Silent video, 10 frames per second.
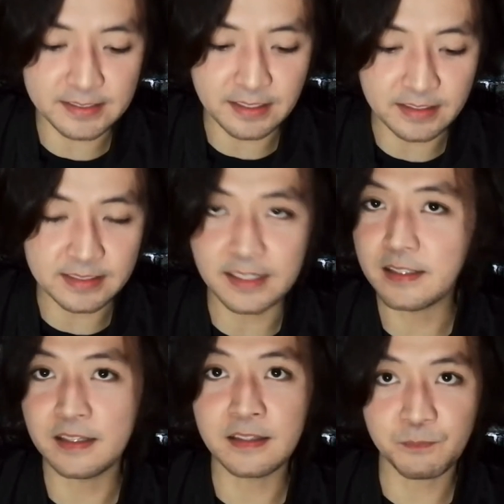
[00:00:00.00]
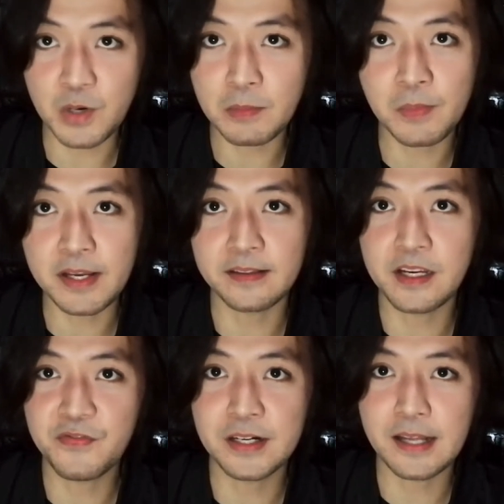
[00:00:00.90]
is in probably a
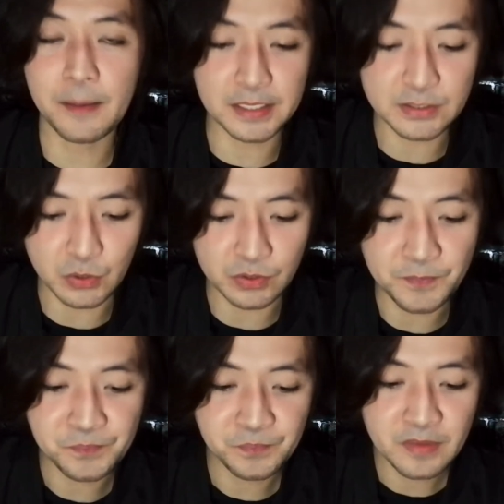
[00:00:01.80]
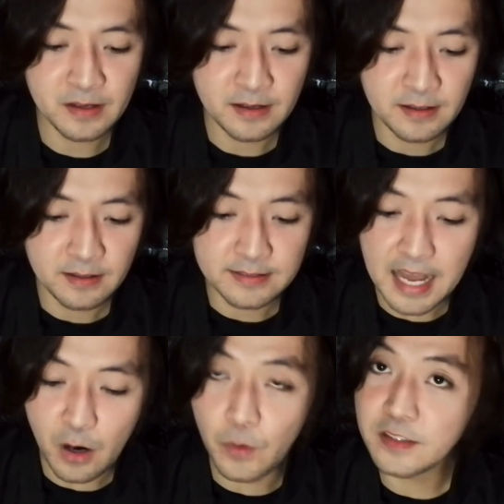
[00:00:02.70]
different episode.
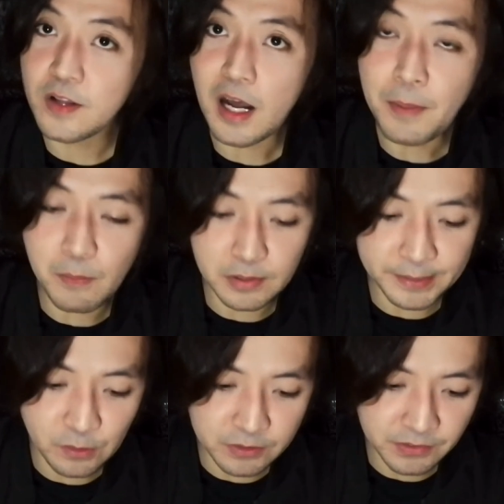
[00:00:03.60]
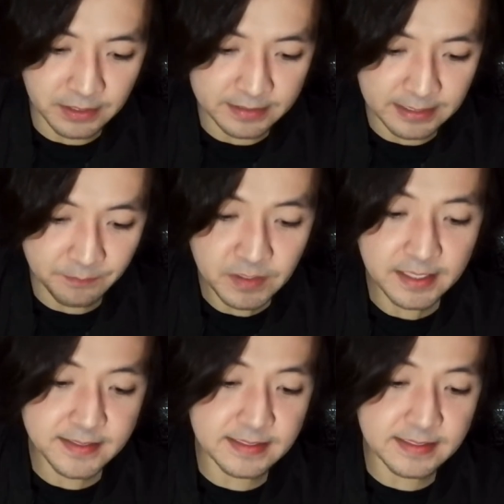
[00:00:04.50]
Now, when we talk about multiculturalism, this